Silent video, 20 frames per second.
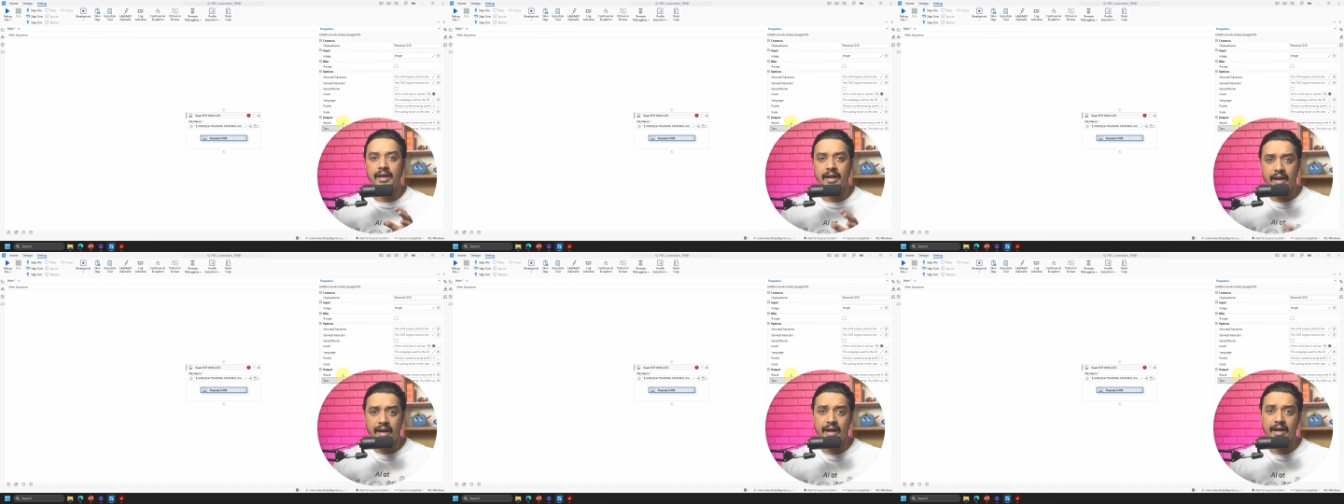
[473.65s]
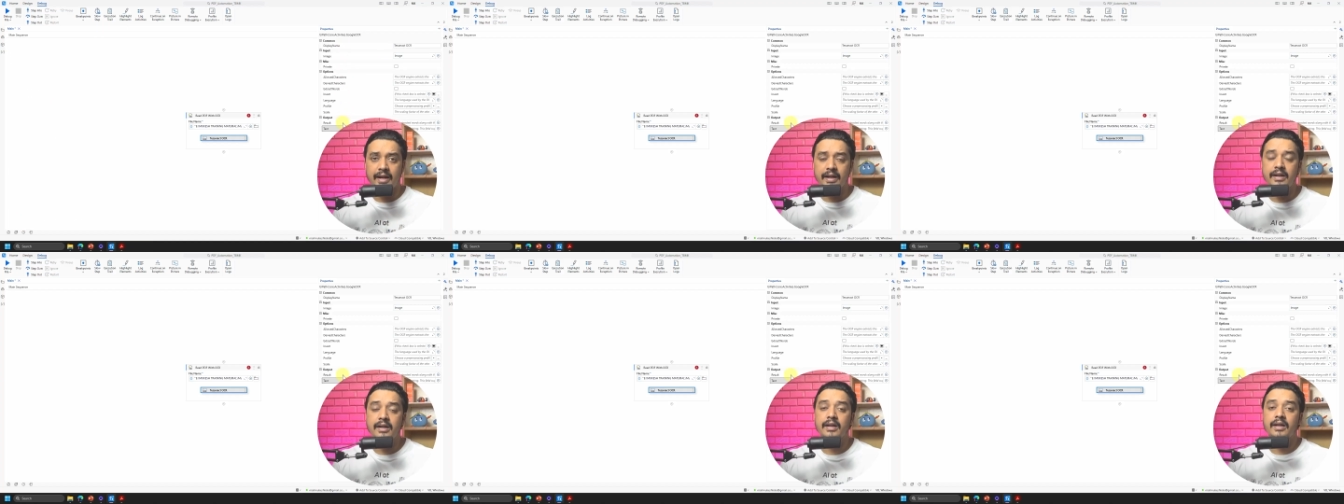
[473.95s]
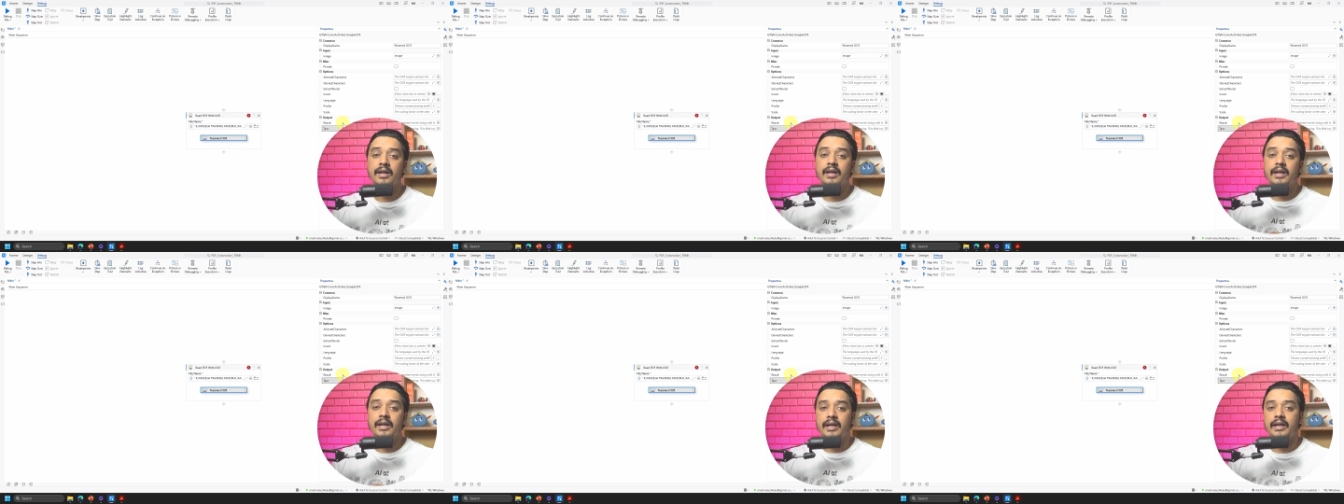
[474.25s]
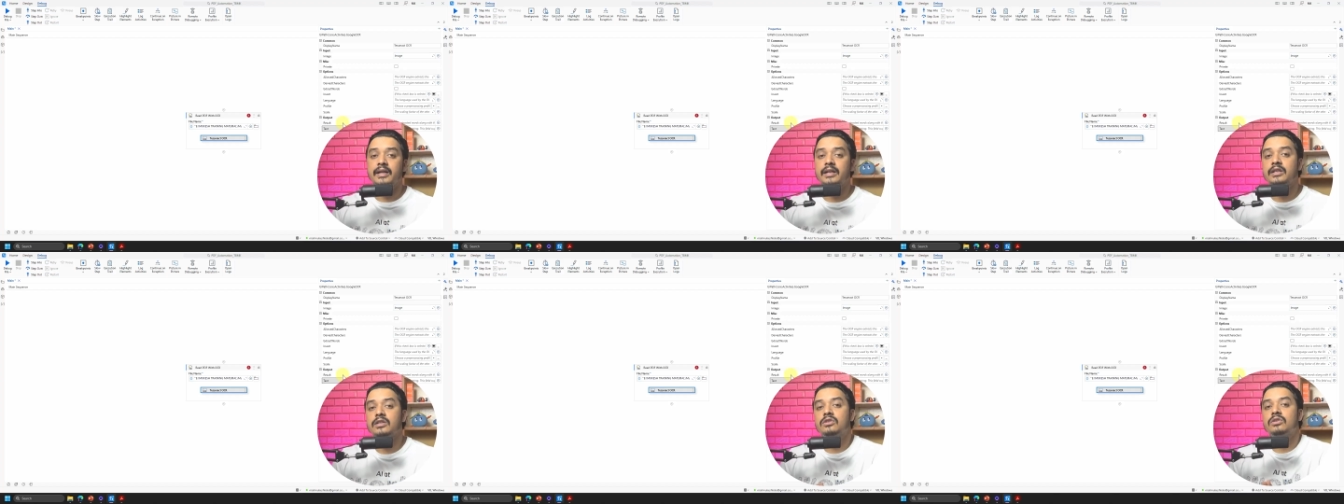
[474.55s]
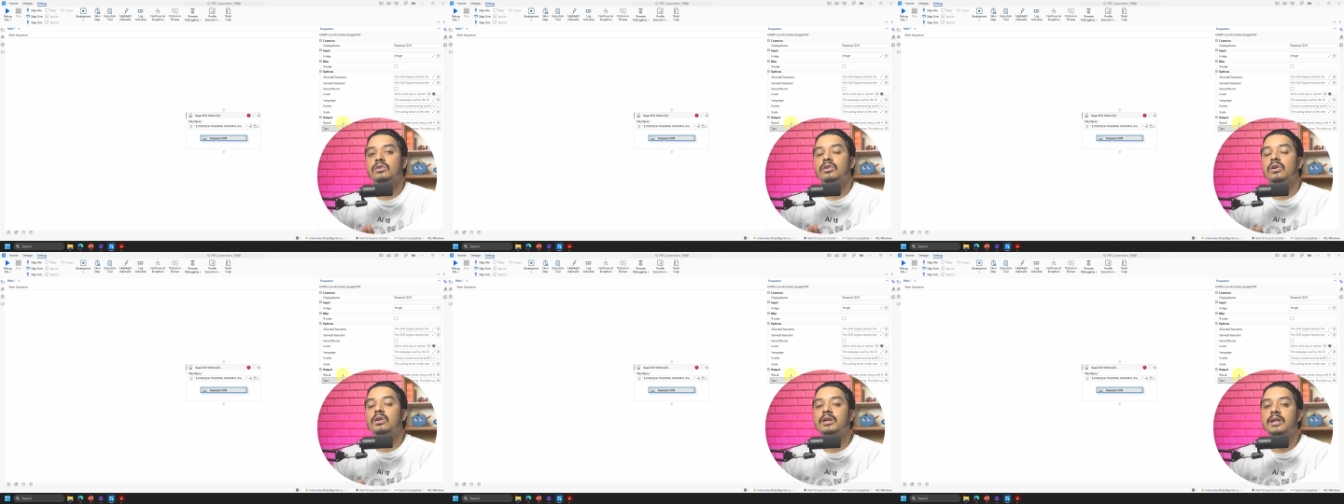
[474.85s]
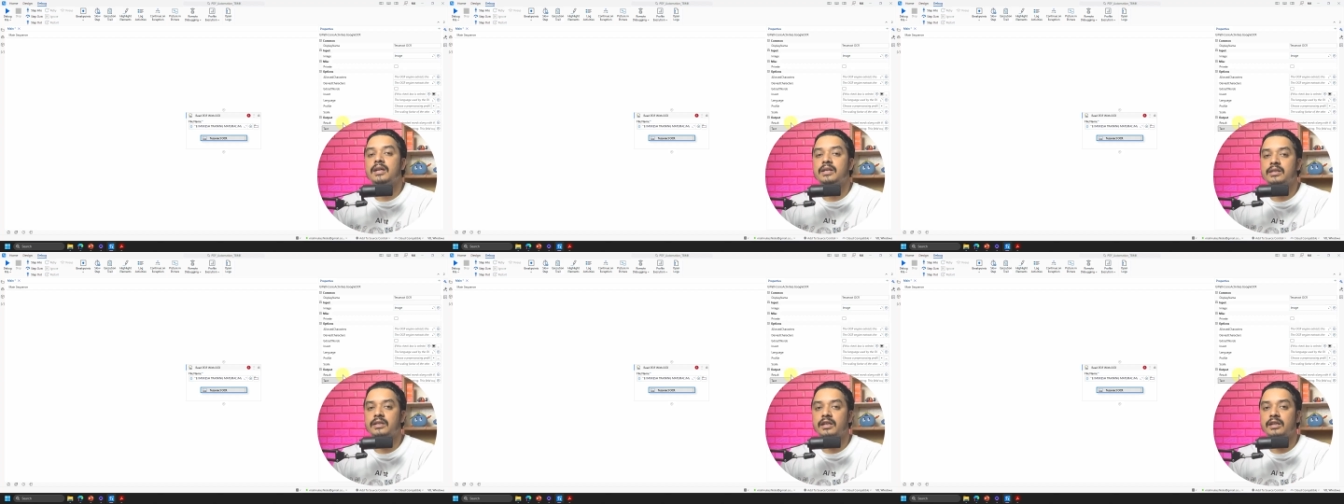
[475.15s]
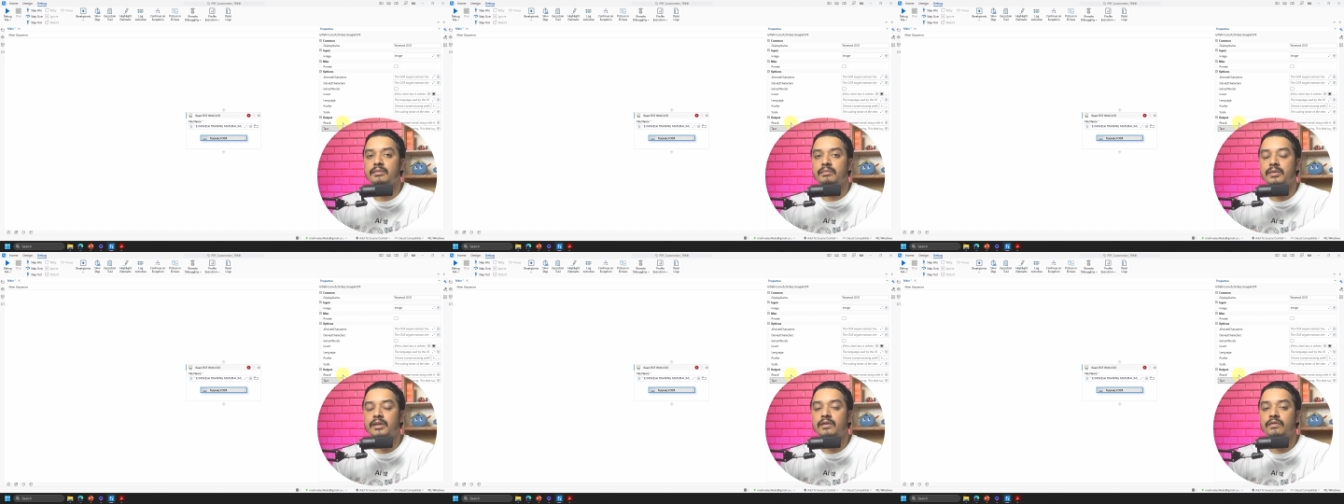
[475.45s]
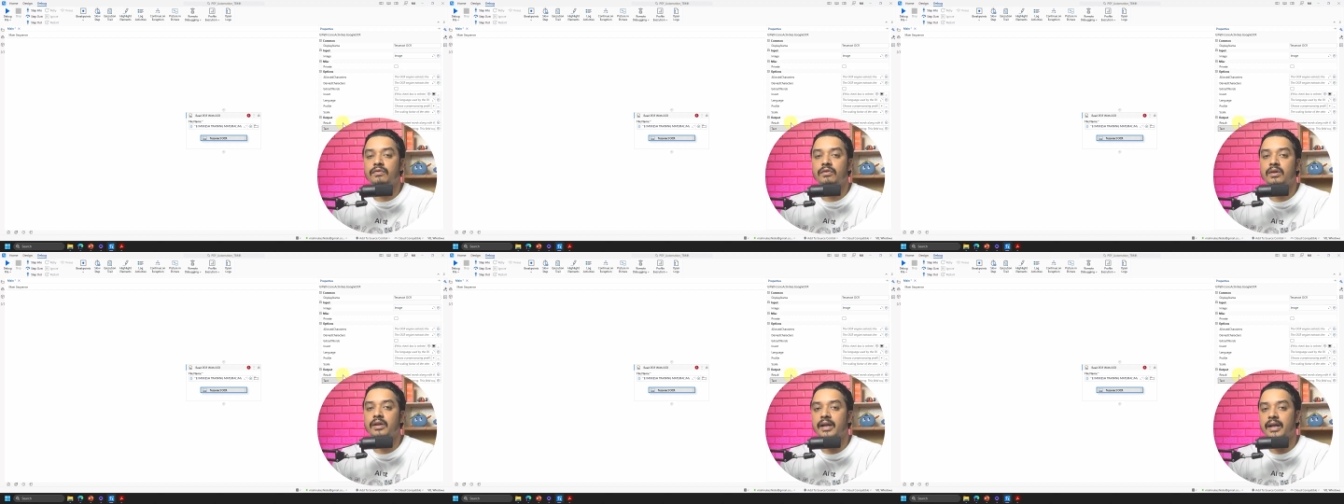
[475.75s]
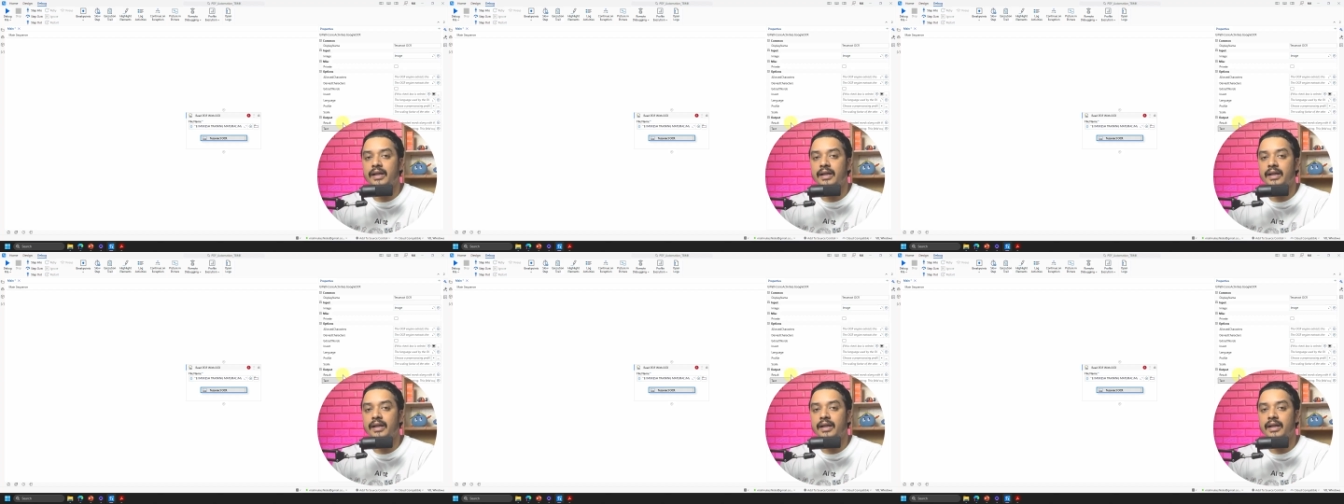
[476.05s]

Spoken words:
and it is not asking me for